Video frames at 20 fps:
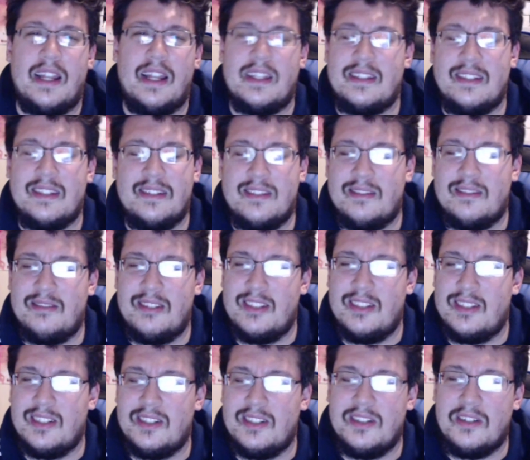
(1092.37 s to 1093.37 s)
It's
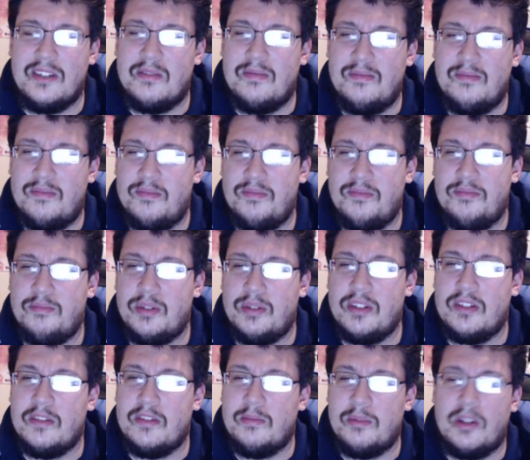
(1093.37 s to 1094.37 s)
such a
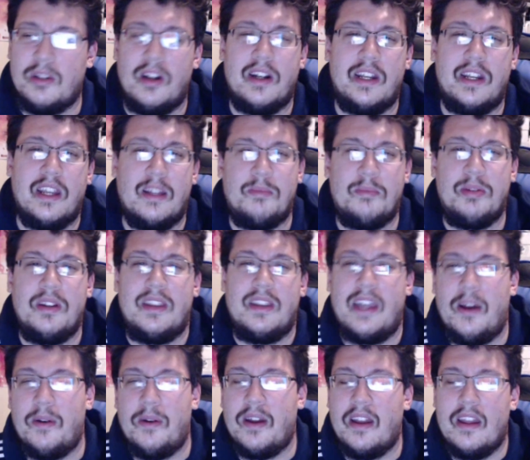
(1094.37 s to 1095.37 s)
bunch of malarkey, I'll put it
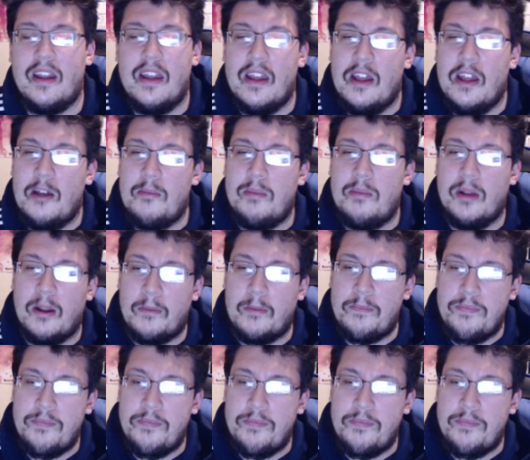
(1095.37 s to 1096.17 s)
that way. But